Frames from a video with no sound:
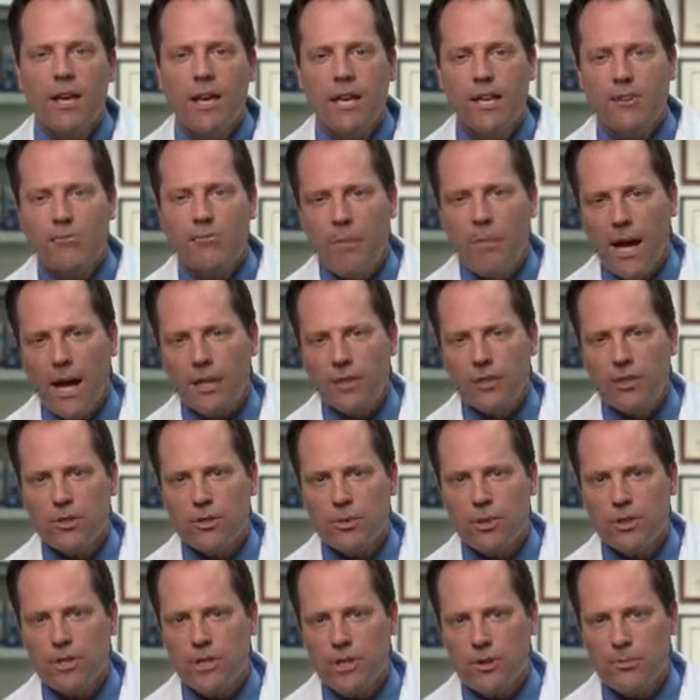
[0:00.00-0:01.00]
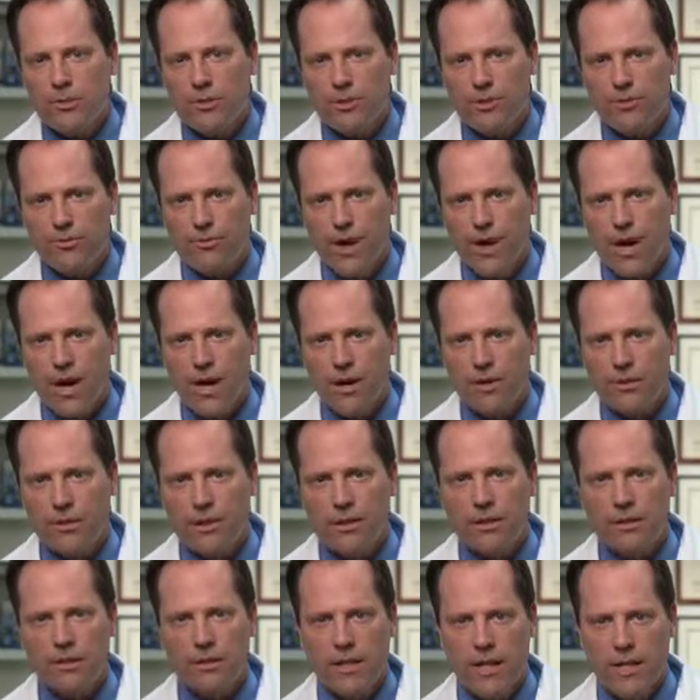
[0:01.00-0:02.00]
If macular edema is found,
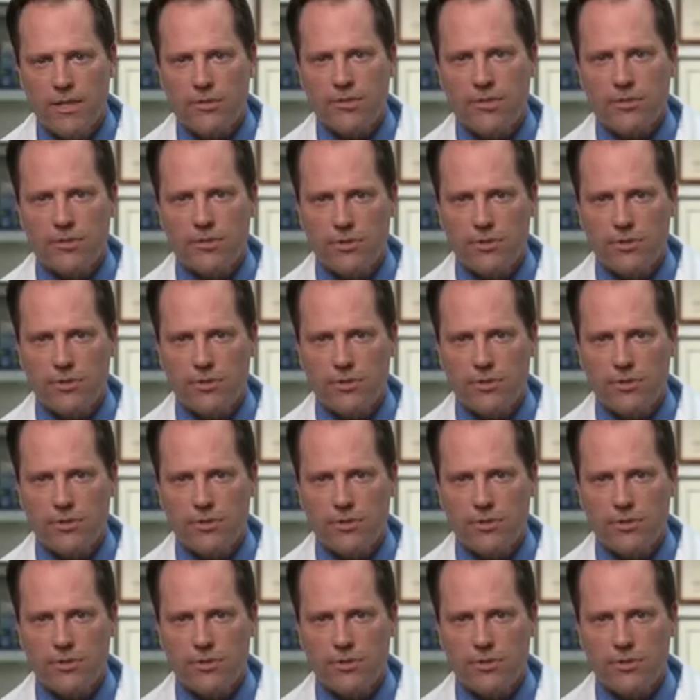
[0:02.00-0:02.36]
laser